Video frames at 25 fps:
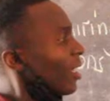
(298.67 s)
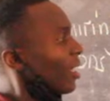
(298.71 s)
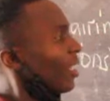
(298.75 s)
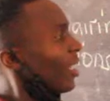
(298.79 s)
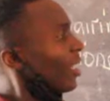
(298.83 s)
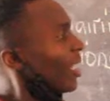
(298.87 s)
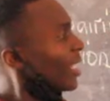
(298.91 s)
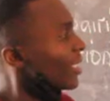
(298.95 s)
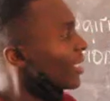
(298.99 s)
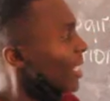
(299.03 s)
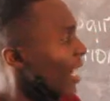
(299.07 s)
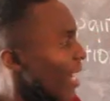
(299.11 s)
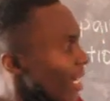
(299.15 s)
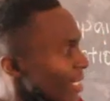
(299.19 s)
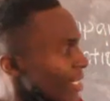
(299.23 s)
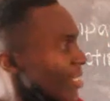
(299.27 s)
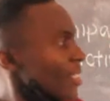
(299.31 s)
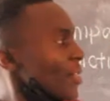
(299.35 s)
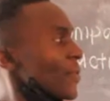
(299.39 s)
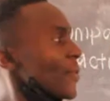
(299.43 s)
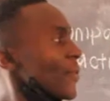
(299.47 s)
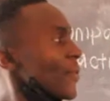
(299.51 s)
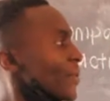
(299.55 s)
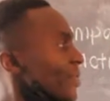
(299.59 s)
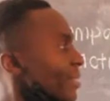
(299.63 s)
let
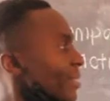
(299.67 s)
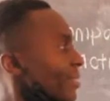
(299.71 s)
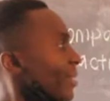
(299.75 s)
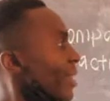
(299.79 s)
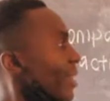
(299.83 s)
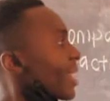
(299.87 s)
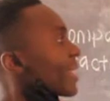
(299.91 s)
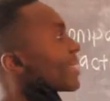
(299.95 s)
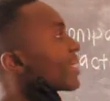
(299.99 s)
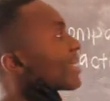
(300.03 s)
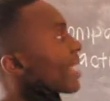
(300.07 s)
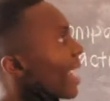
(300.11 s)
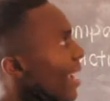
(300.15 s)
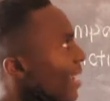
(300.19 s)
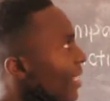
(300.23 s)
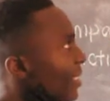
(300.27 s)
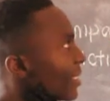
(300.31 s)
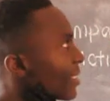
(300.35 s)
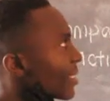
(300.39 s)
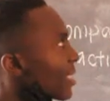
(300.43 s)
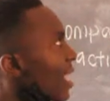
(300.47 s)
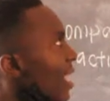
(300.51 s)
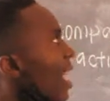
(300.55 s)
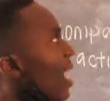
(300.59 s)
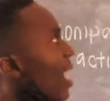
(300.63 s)
us use the
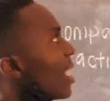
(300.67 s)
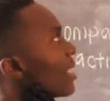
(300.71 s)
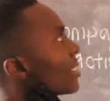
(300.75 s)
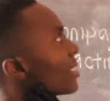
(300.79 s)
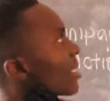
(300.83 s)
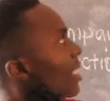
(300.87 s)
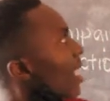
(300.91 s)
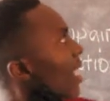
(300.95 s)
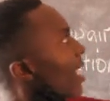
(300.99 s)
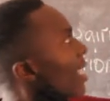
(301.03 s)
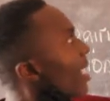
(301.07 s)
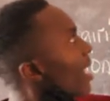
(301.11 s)
signs. As I